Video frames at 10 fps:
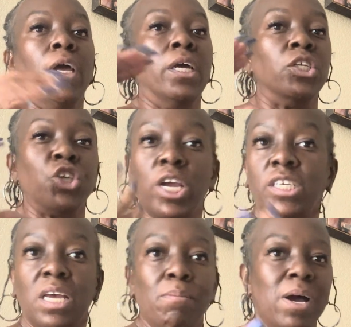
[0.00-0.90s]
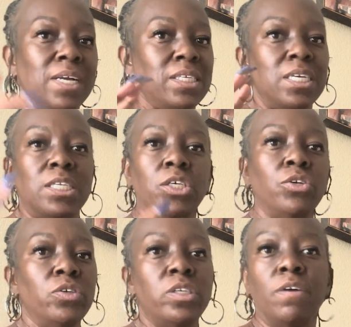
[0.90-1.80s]
Change that mindset. Tell
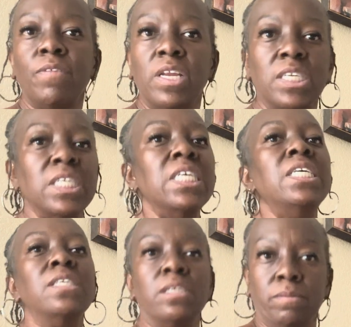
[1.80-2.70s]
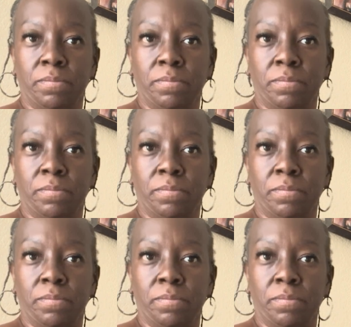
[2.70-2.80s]
yourself that it's easy.